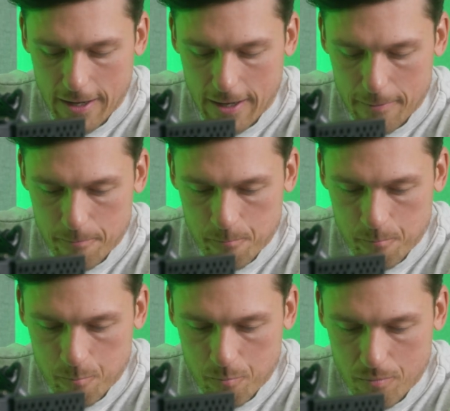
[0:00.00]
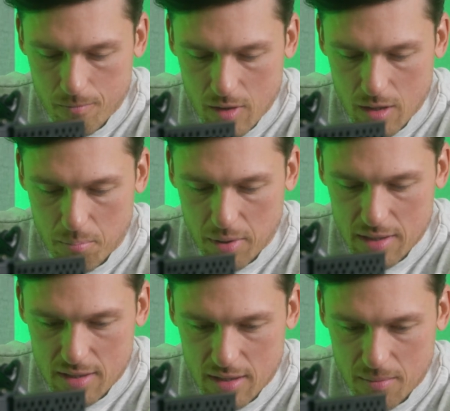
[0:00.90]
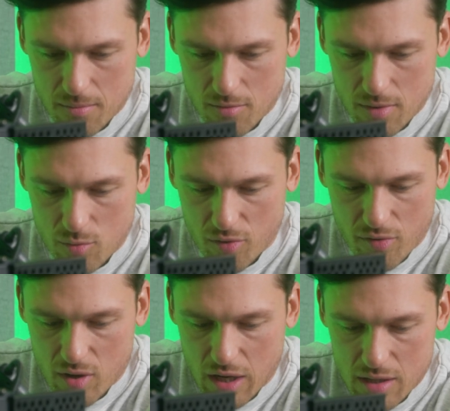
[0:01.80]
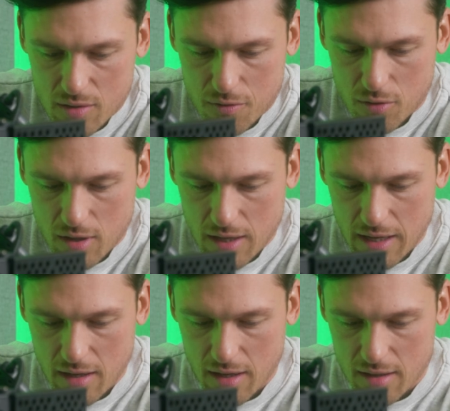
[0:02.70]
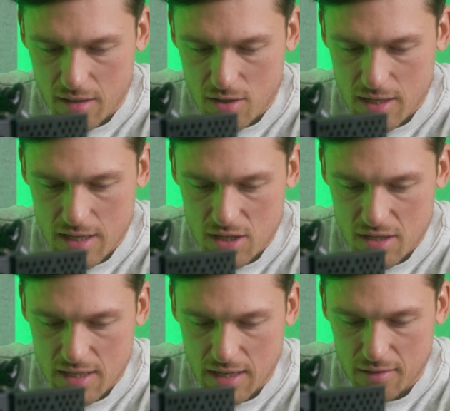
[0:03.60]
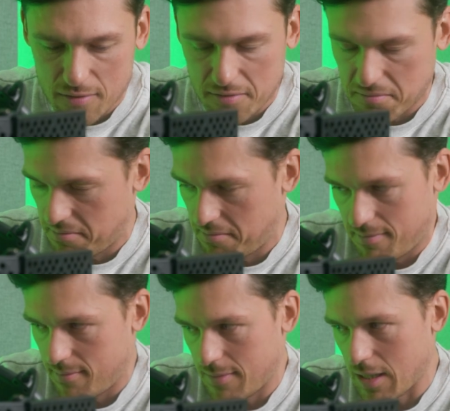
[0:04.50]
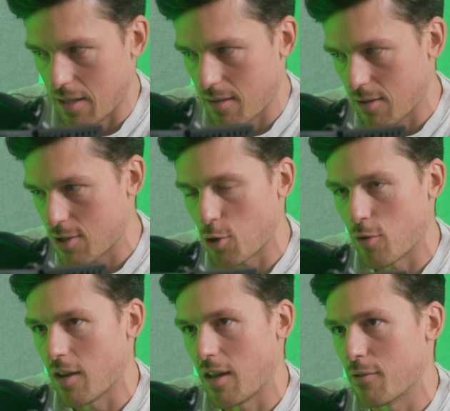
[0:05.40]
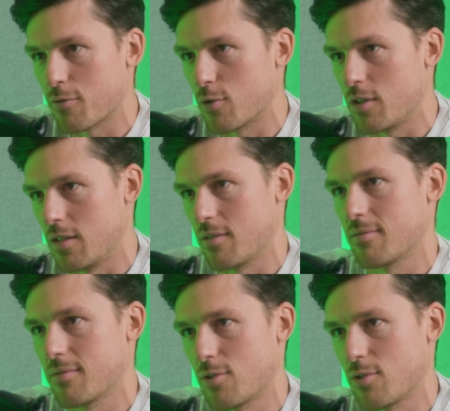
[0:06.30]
But with regards to 14A, like the legislation itself, it's already live for a year.